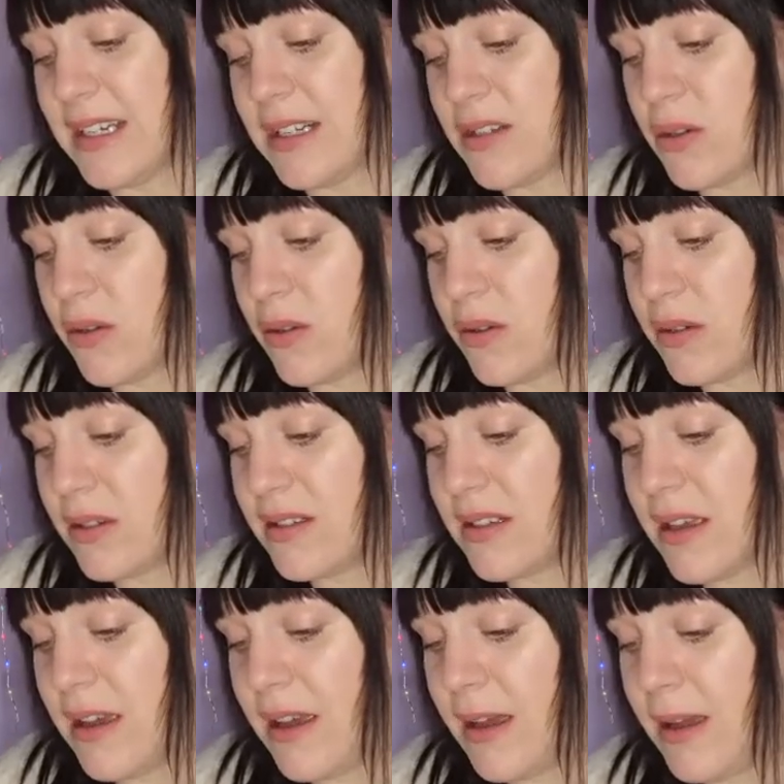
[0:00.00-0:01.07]
TikToks.
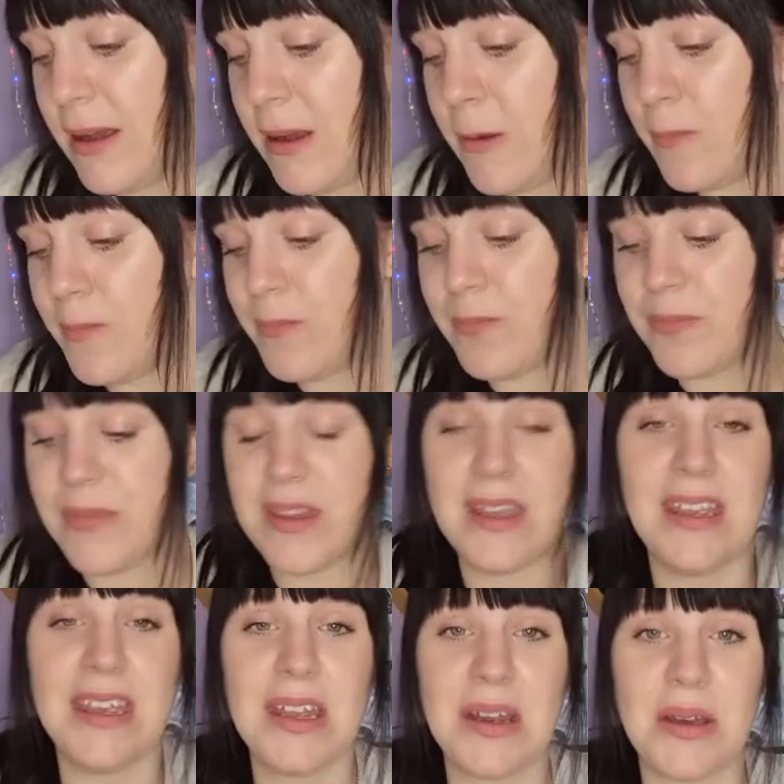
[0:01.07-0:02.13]

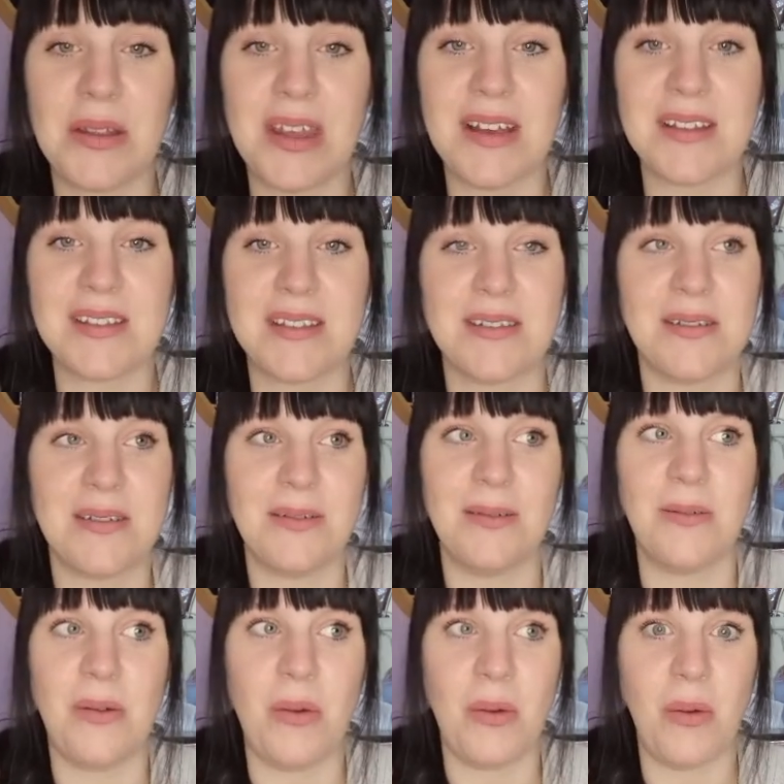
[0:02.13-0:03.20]
You know, that's
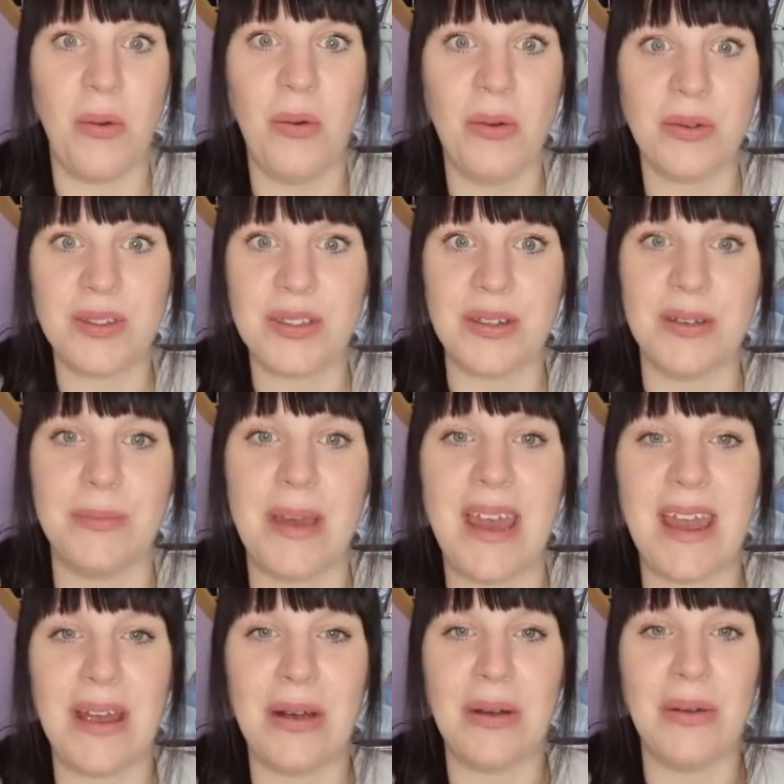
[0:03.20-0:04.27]
awesome
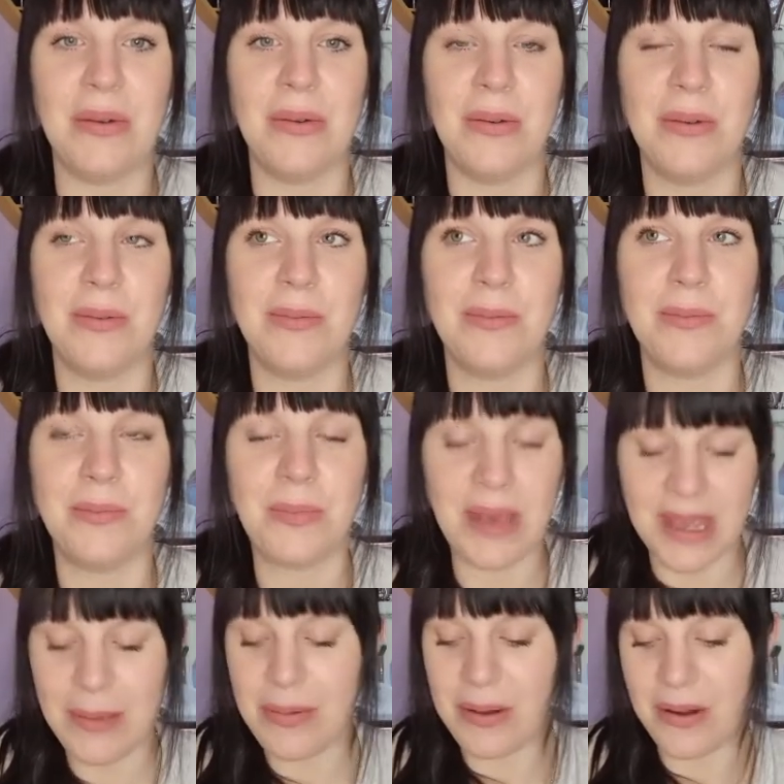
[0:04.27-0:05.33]
how
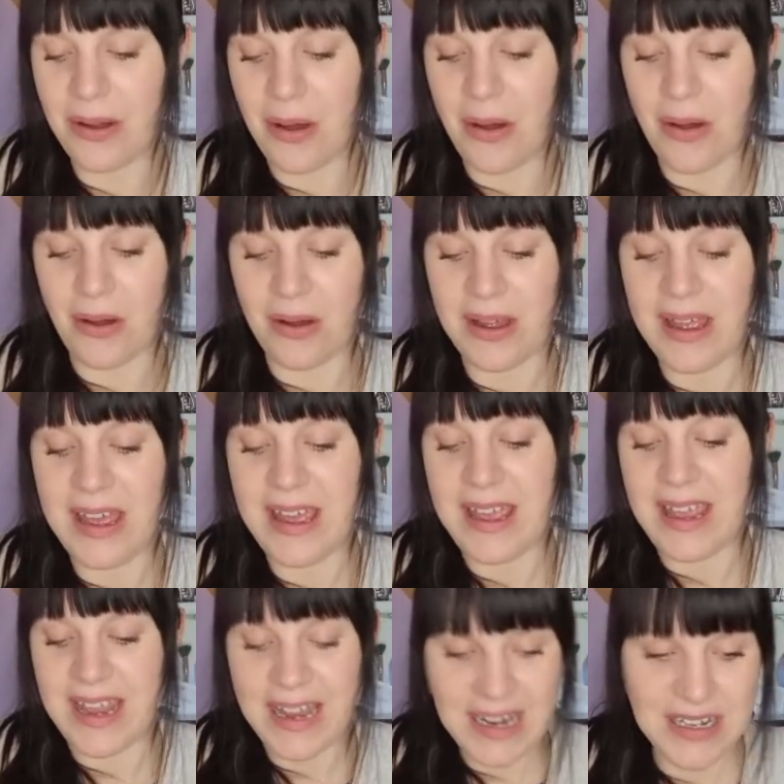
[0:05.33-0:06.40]
people are
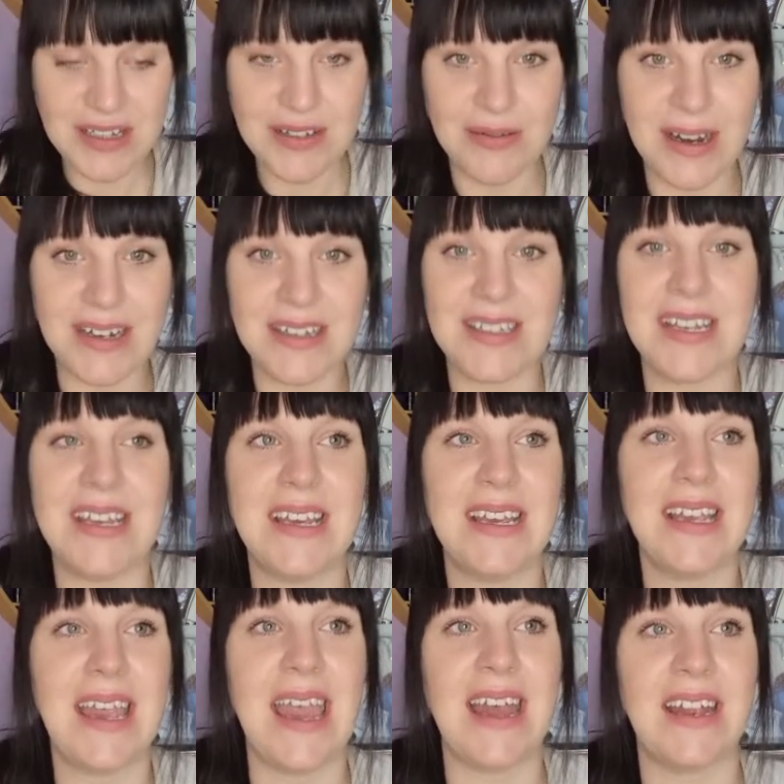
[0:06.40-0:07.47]

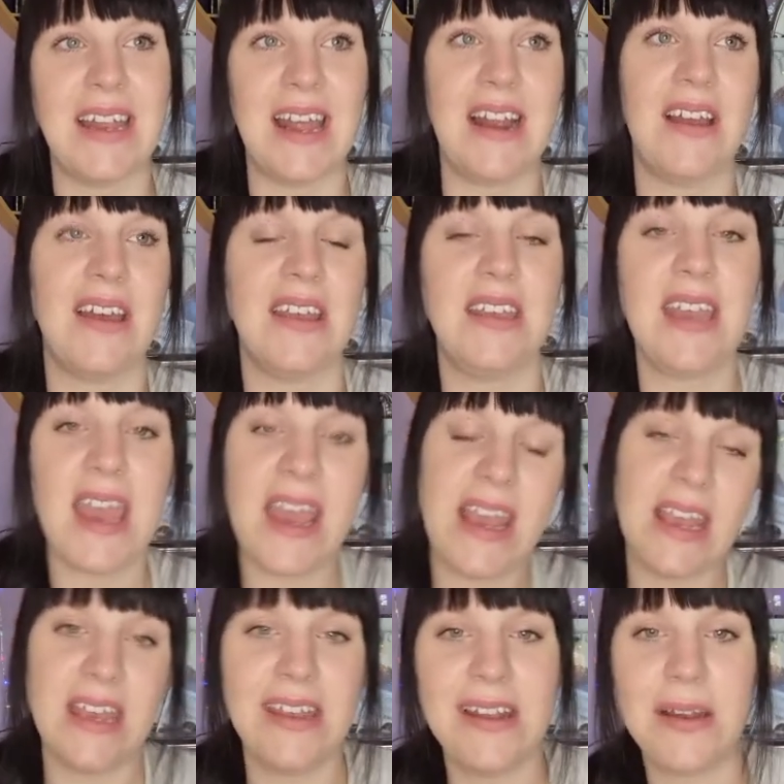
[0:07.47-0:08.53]
interacting and they're like,
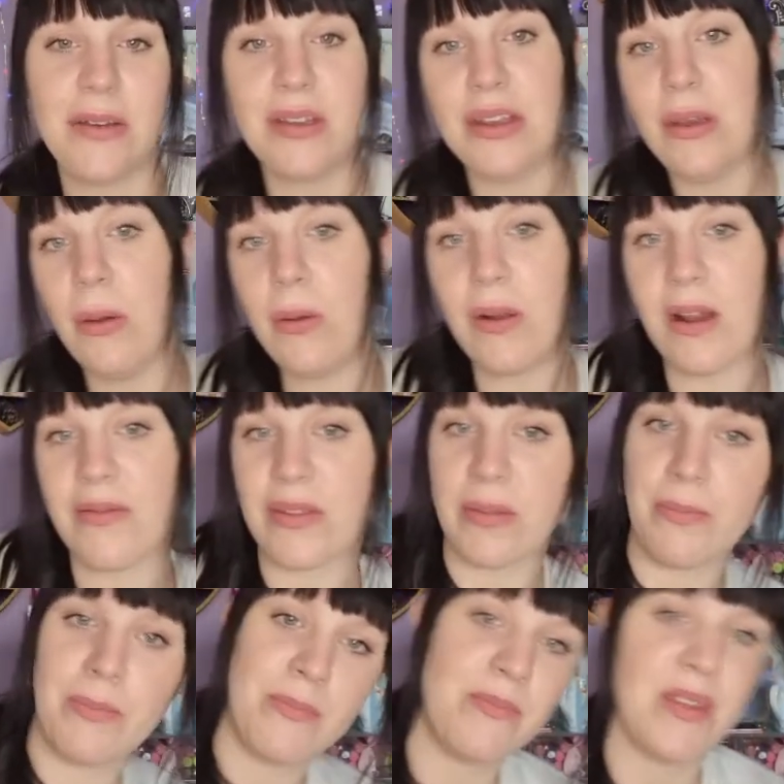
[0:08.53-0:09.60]
yay, you know, you love
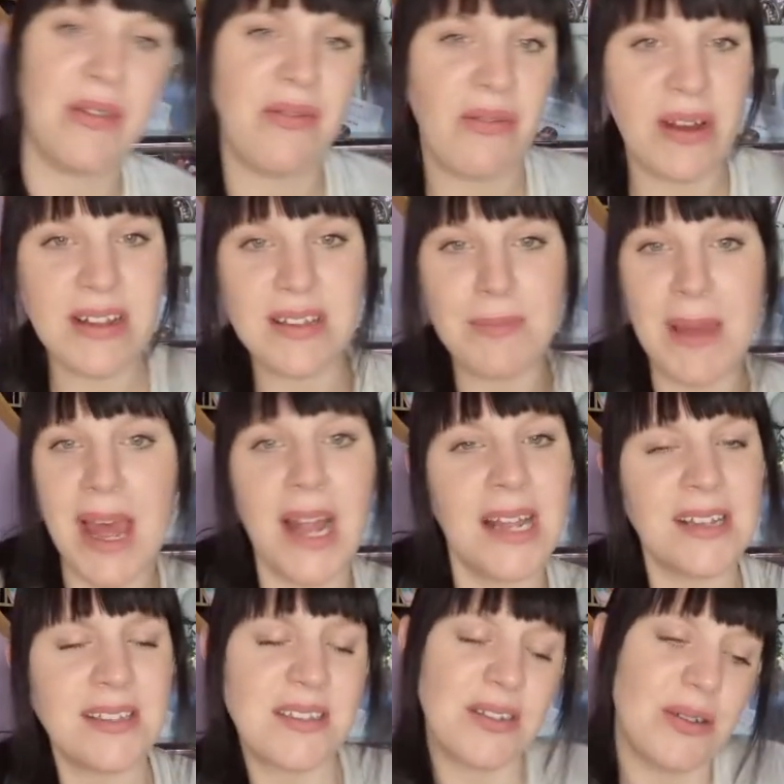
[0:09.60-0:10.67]
the Friends
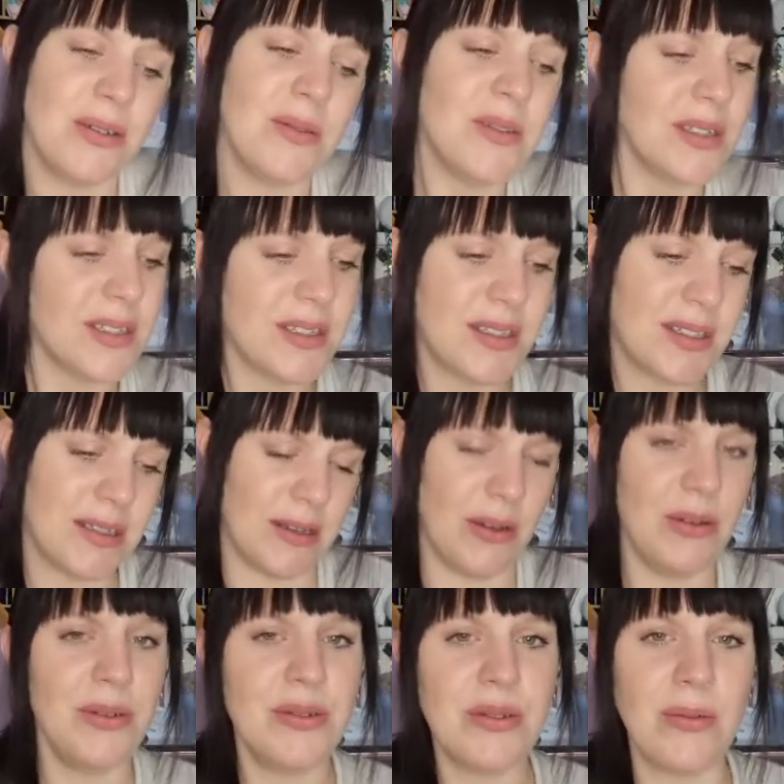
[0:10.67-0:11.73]
palettes too.
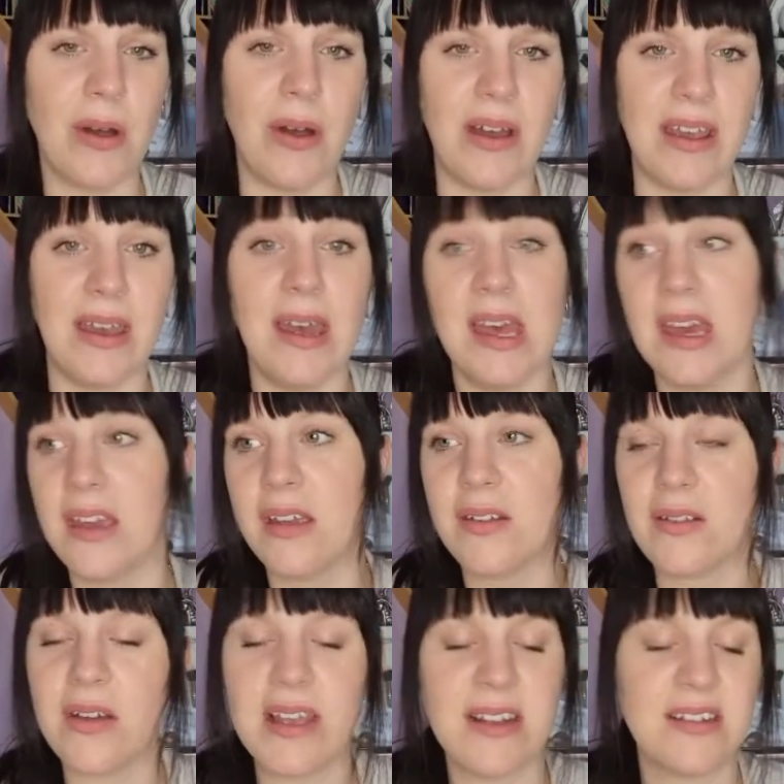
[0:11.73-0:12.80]
So do I. Because
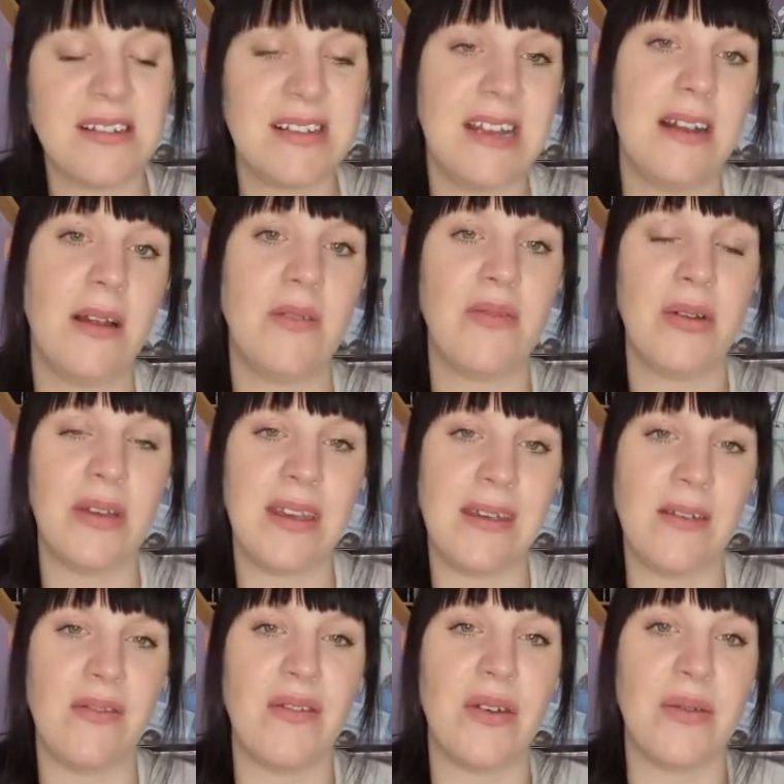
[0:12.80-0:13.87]
I actually love looking
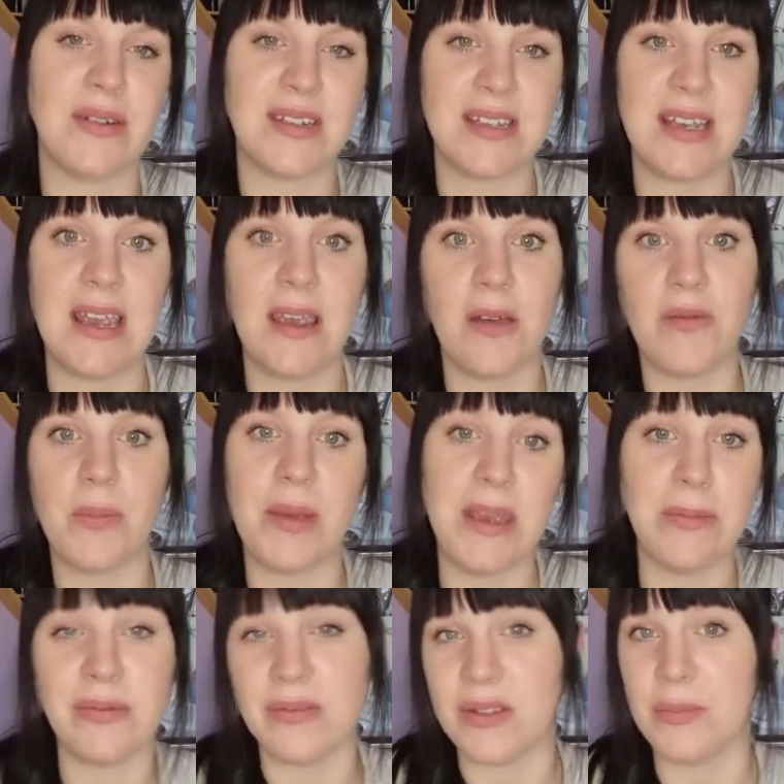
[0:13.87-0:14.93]
through and seeing other
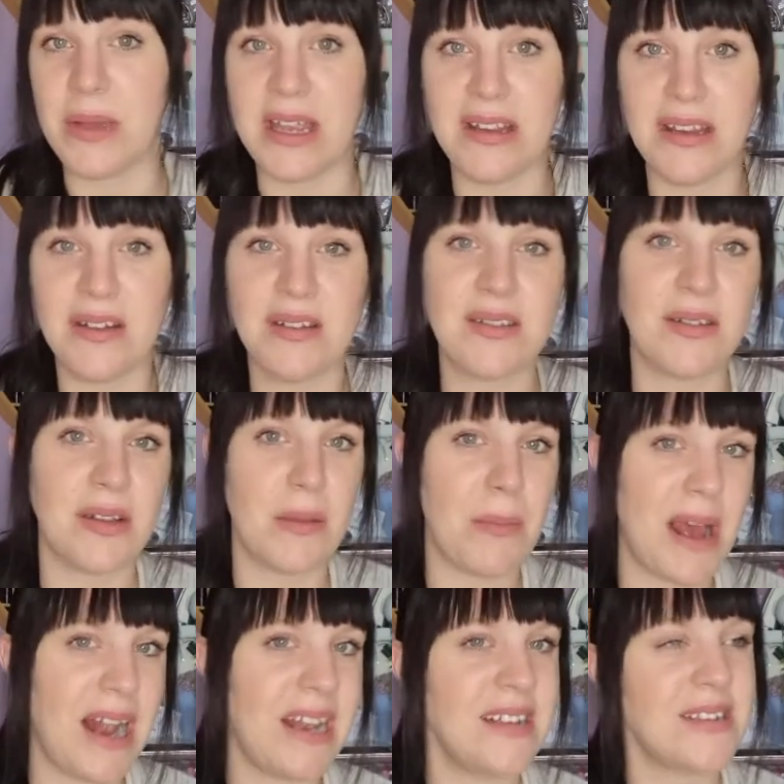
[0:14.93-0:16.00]
people's opinions on the
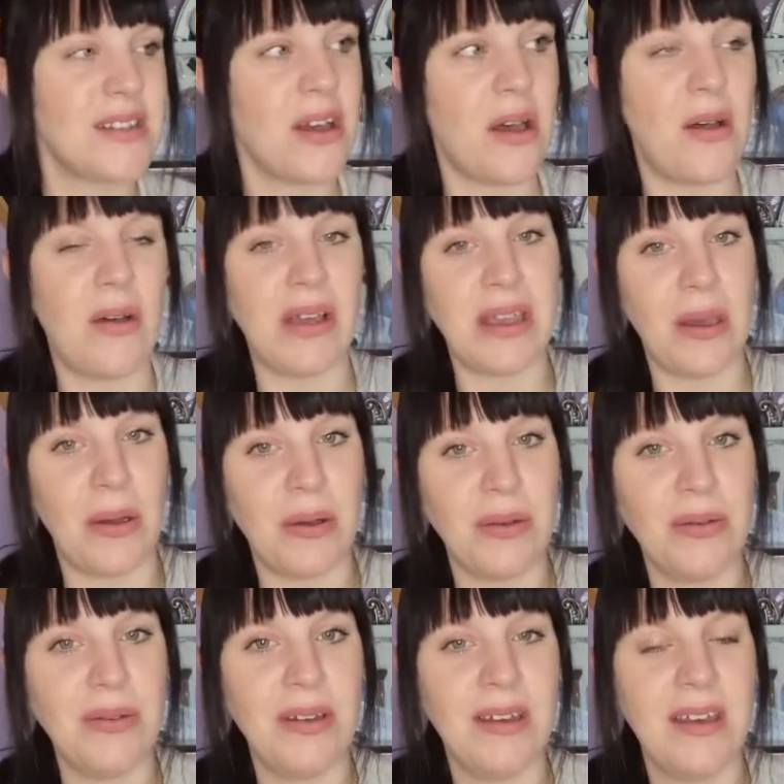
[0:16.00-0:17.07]
palettes that I
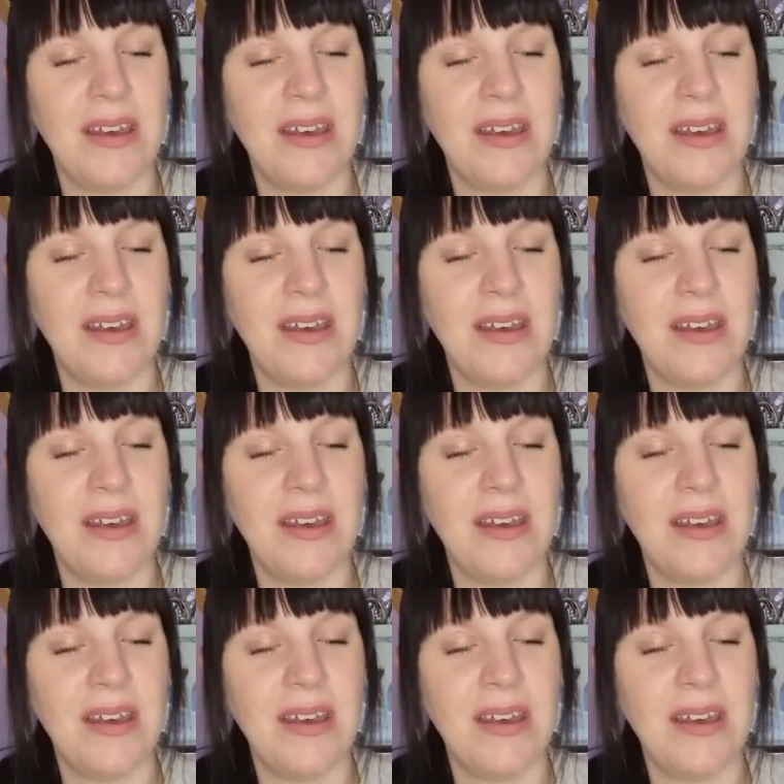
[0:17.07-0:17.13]
own.